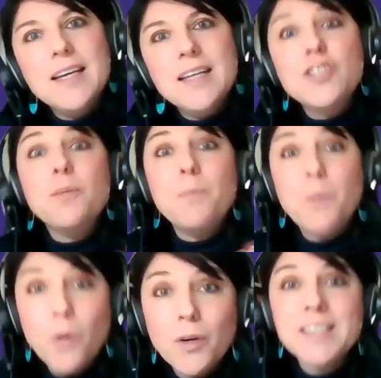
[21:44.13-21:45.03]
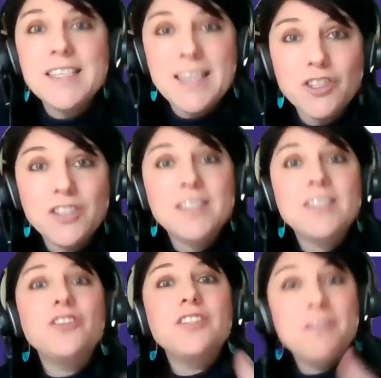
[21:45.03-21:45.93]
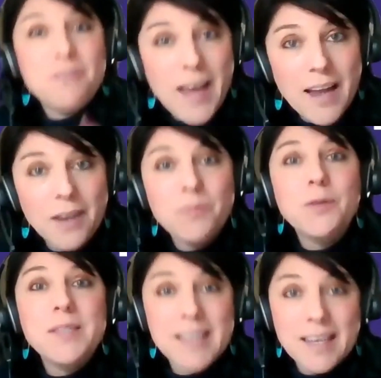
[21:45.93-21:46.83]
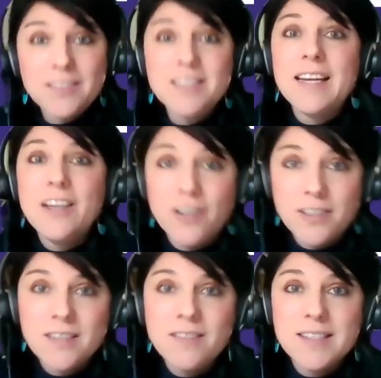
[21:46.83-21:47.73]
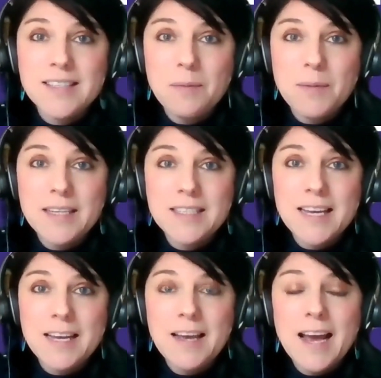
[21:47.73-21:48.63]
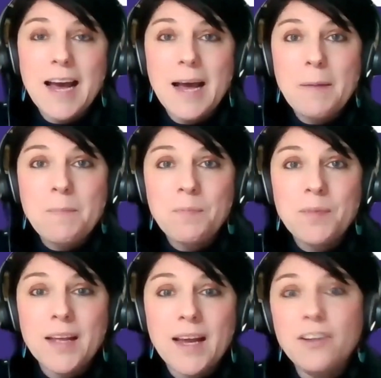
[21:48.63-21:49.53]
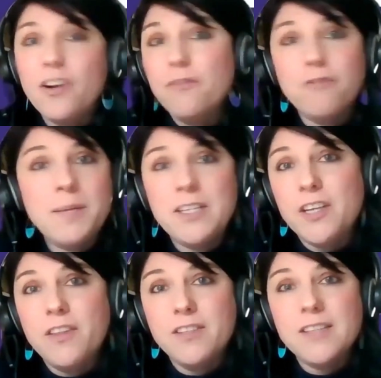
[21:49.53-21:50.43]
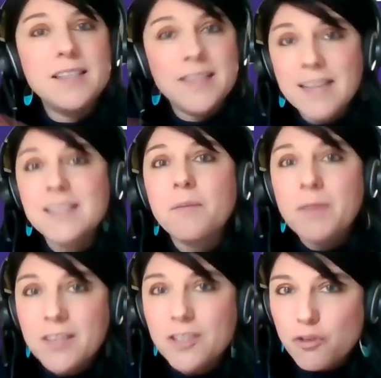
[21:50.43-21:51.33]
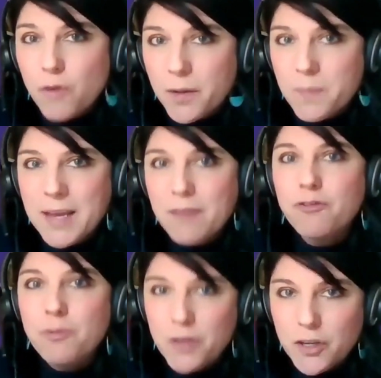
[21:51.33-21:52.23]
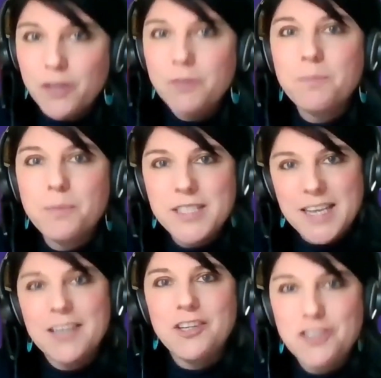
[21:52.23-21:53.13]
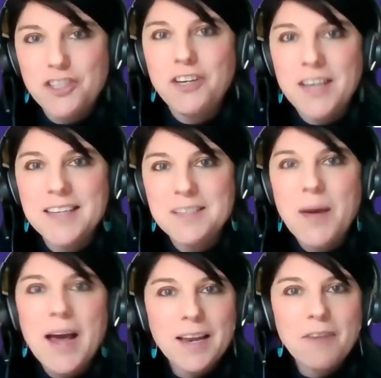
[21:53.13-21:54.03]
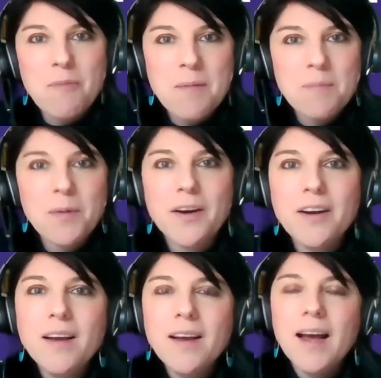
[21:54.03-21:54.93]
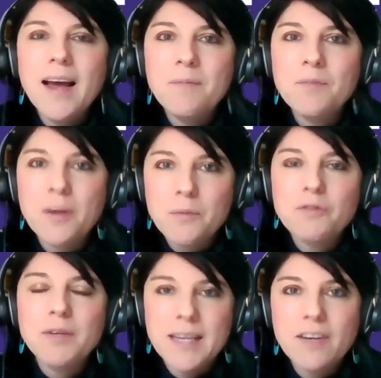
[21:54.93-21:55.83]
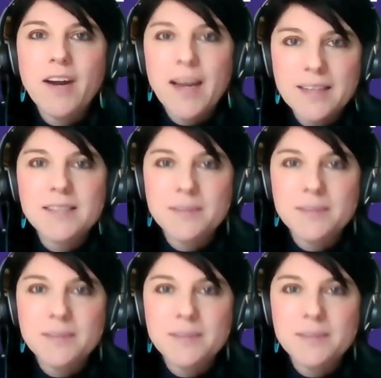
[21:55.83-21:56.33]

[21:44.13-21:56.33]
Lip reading: support teachers to develop those skills they learned in the CPD, and learn from each other. So that's something that struck me from your particular journey as well, I remember. So that was really great.